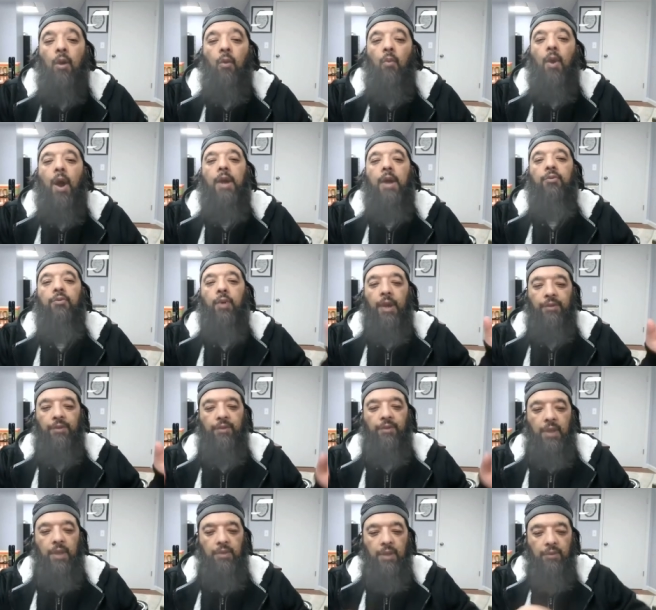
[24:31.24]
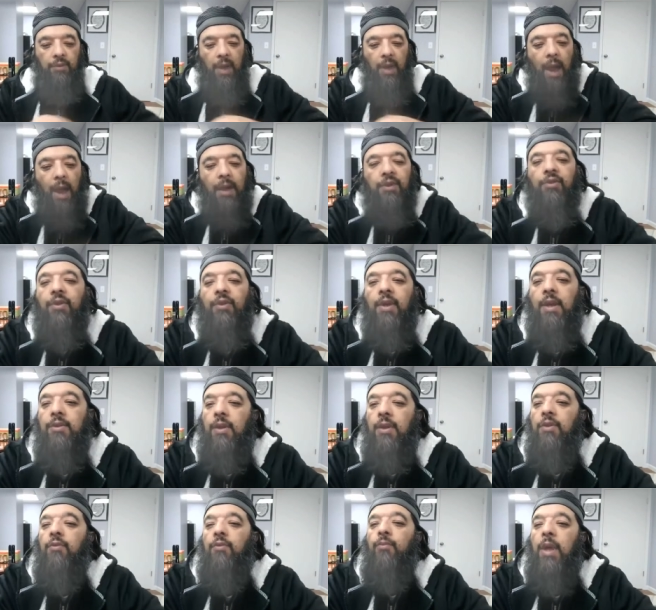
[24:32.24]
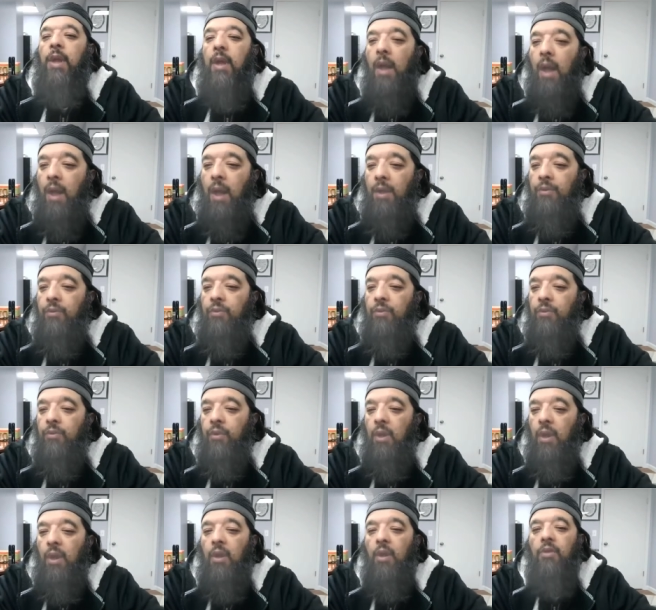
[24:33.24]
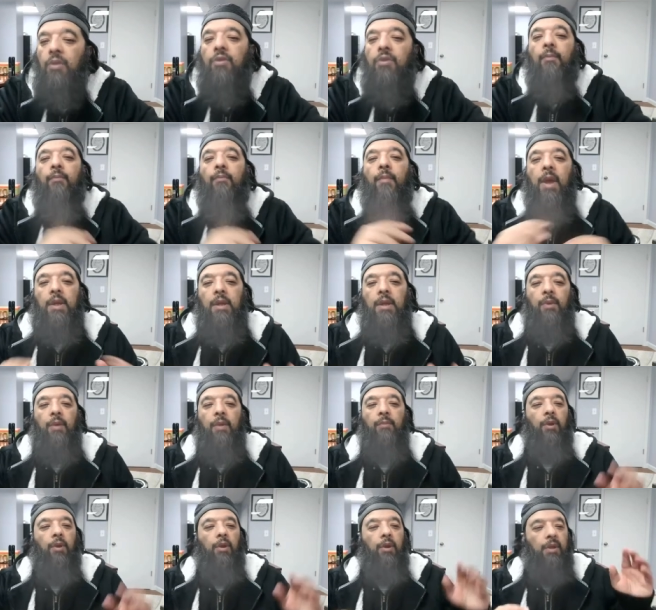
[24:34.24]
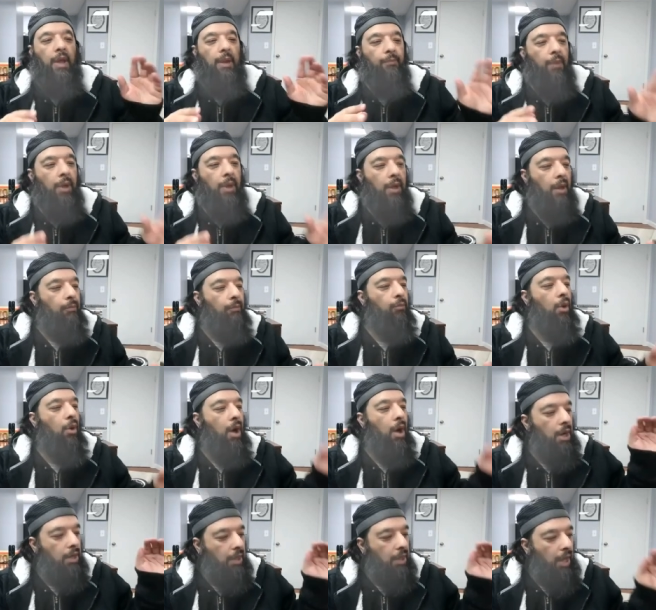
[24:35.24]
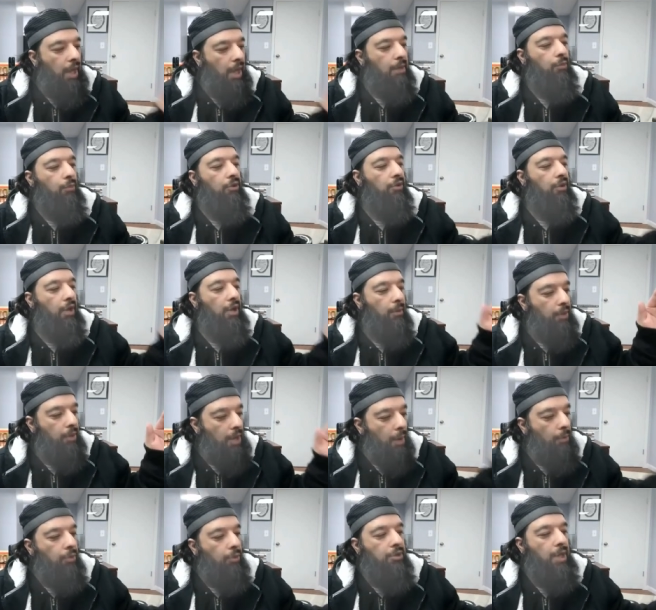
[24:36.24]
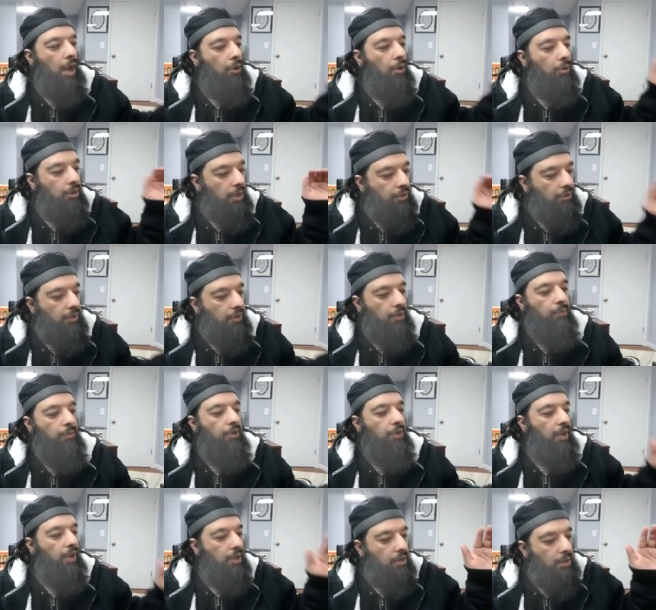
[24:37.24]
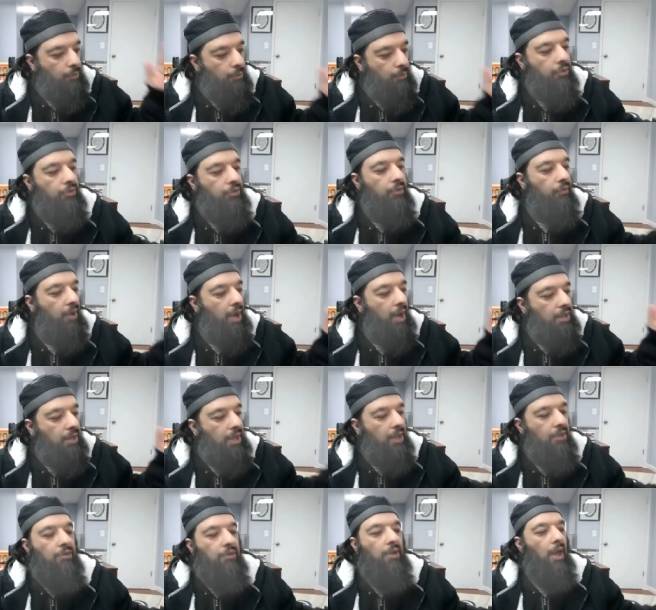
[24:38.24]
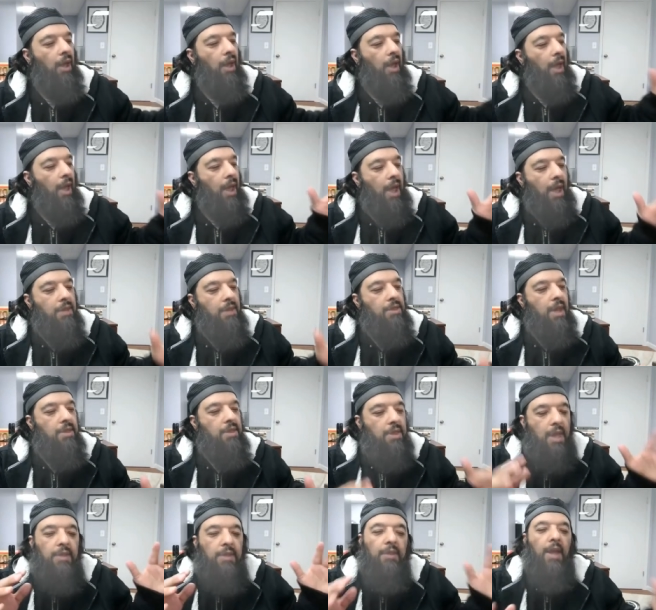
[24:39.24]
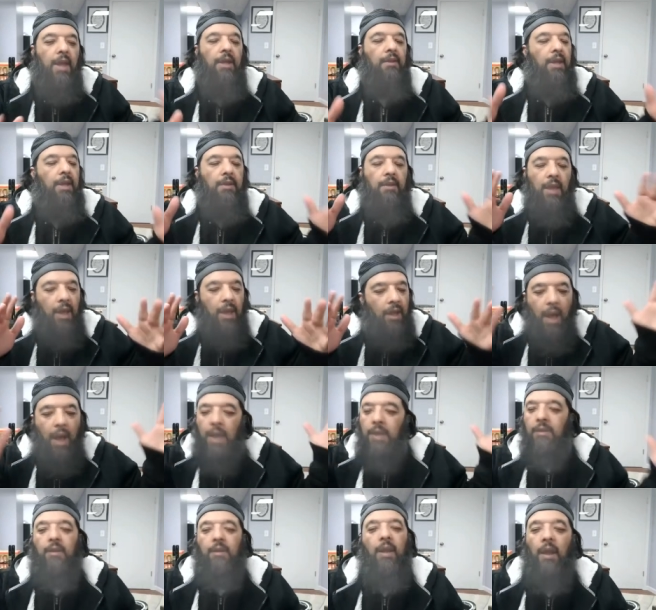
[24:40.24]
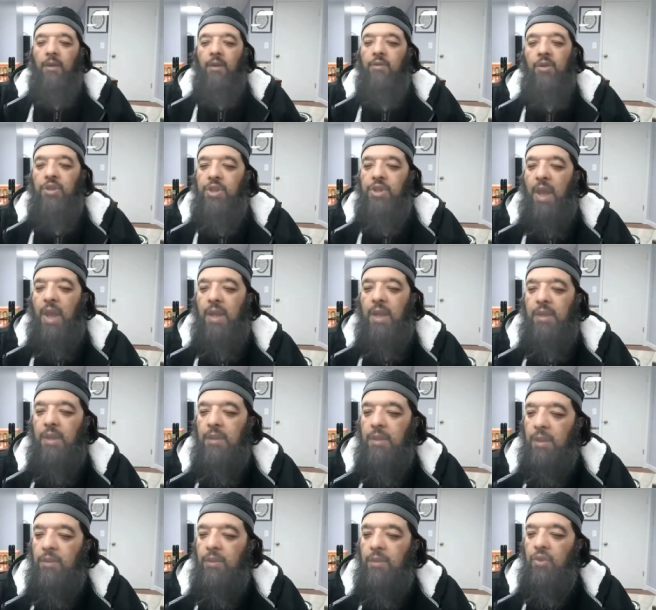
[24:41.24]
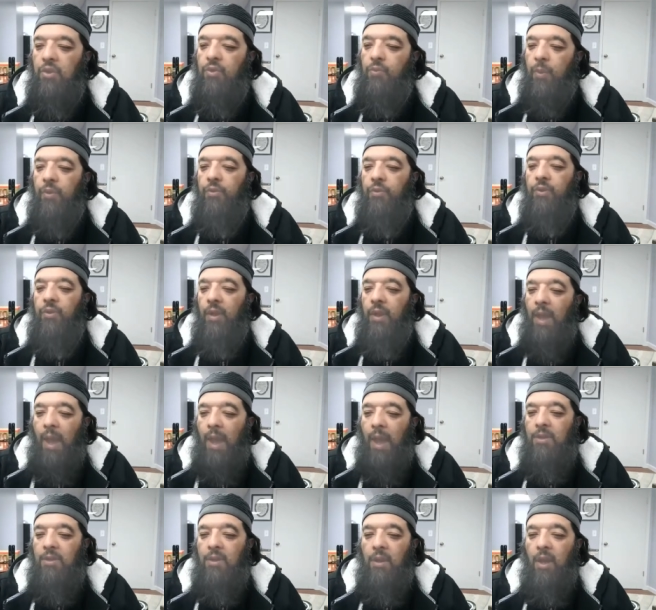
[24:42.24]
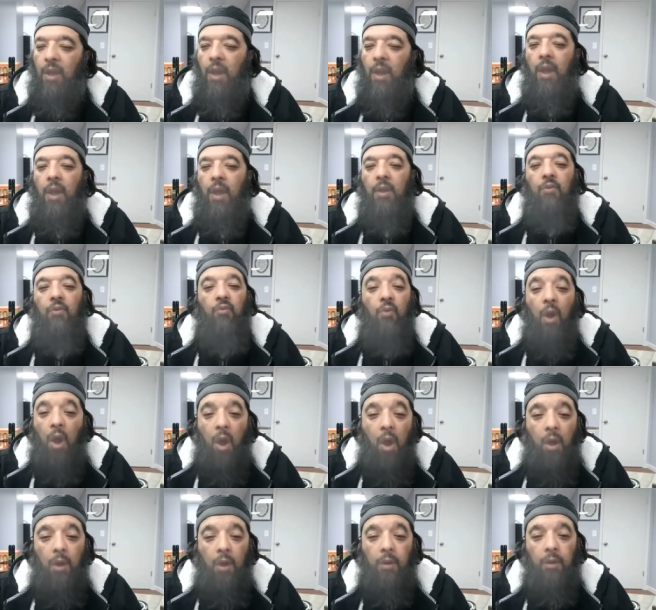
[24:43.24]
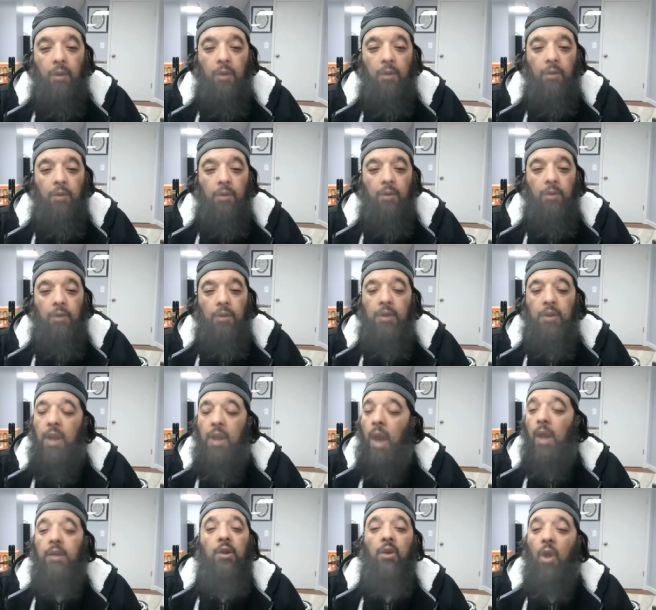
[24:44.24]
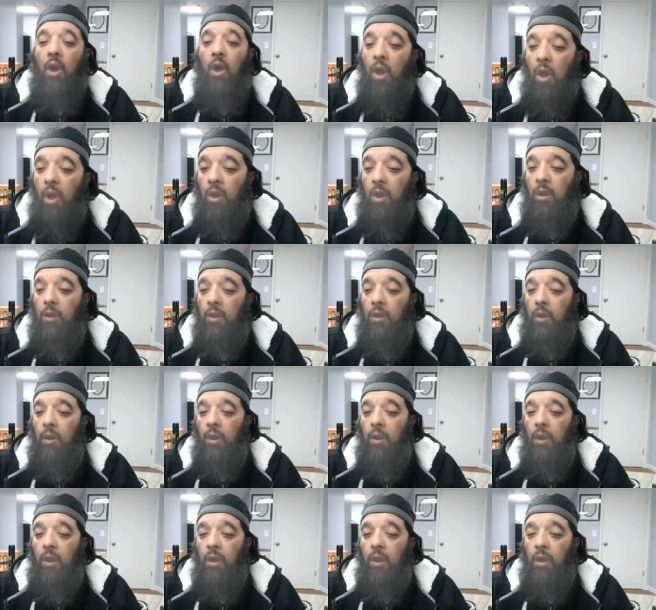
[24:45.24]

Why do I say this? I say this because there are many people that pick up Bukhari and Muslim and Abu Dawud and Tirmizi and the books of Hadith, and then they think that they got the understanding that they're supposed to get. Wrong. Not at all.